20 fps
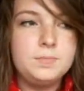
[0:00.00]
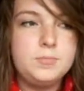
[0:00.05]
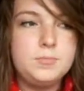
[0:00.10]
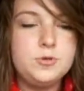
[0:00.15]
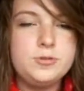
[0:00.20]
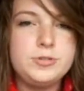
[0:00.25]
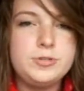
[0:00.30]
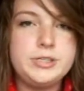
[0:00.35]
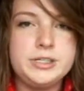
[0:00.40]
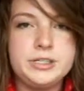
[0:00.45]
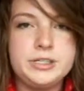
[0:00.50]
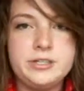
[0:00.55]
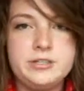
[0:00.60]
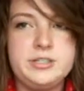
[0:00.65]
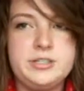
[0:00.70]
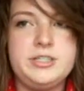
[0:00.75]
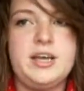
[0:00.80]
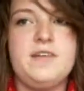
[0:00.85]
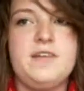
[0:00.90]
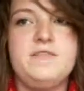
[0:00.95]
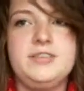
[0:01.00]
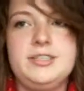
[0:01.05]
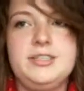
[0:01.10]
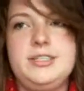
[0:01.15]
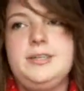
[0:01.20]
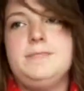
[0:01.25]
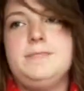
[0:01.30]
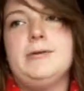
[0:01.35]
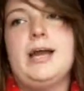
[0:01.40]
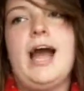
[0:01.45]
boosting your
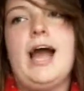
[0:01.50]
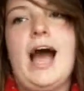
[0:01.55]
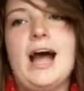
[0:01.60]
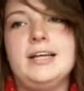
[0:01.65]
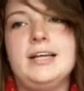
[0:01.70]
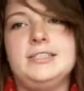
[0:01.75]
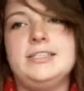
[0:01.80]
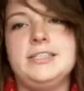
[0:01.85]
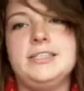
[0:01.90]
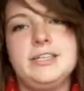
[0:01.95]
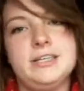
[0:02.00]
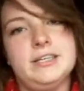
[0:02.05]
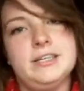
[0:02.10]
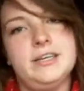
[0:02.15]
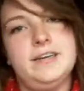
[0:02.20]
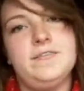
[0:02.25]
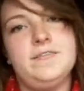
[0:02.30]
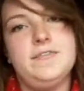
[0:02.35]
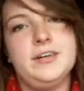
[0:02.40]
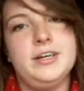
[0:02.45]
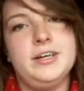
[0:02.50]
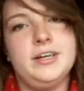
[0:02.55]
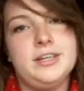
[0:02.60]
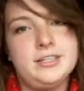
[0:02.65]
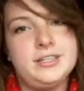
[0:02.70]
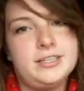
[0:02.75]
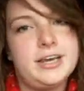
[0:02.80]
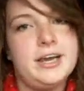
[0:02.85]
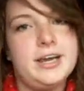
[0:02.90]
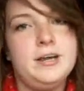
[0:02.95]
self-esteem constantly for an
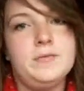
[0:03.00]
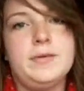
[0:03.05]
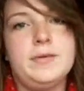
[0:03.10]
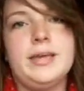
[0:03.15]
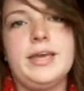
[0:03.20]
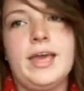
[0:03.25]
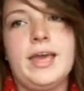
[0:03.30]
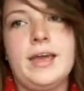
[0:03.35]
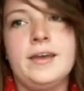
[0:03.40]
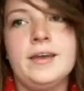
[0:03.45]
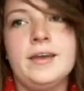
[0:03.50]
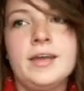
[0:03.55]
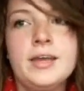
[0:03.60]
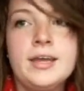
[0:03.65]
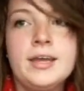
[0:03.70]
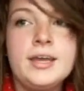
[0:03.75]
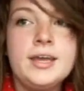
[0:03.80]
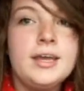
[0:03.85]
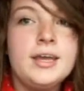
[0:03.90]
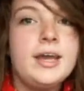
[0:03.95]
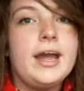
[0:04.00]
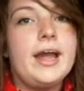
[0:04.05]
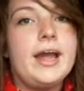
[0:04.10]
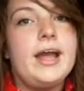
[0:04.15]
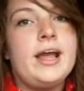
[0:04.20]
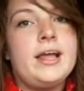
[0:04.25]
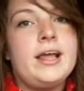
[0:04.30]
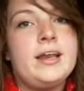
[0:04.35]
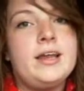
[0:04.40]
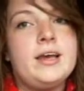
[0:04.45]
entire weekend
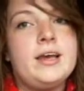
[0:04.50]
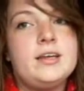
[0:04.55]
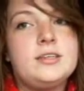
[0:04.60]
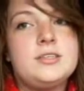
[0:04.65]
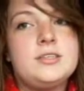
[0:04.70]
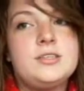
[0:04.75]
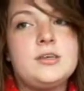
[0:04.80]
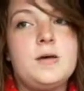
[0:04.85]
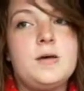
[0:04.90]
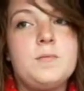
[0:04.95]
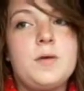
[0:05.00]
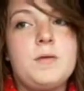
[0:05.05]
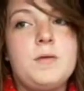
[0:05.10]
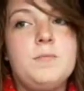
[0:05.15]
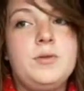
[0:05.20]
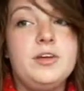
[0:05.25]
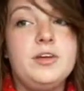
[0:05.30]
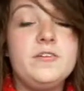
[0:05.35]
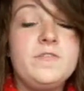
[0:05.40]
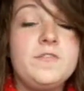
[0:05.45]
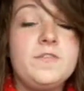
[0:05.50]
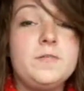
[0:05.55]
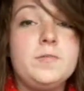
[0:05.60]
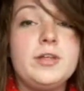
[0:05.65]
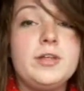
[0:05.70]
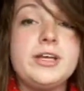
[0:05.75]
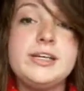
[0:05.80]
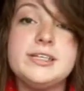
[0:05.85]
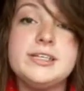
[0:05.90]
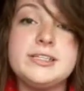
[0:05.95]
in some beautiful
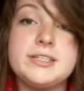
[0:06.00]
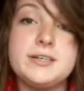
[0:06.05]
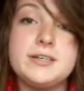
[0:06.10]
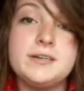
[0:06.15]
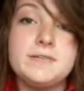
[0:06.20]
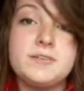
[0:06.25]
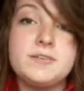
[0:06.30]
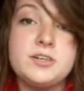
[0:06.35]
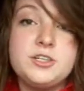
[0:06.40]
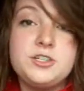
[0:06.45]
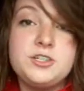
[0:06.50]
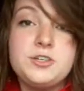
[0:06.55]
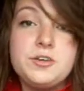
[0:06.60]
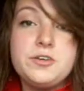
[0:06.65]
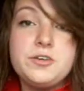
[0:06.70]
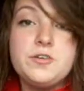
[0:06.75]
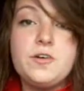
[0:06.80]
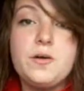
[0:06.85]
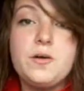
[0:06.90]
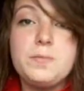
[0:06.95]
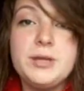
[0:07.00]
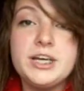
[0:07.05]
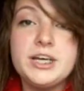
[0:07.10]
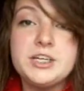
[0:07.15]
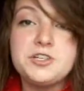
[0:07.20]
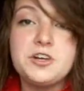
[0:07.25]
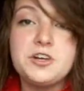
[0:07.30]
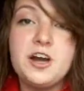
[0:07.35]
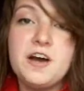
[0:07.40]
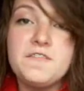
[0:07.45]
place that I'm going to show you a
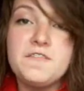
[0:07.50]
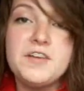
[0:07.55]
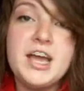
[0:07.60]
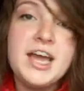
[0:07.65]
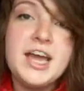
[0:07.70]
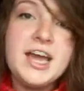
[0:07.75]
picture of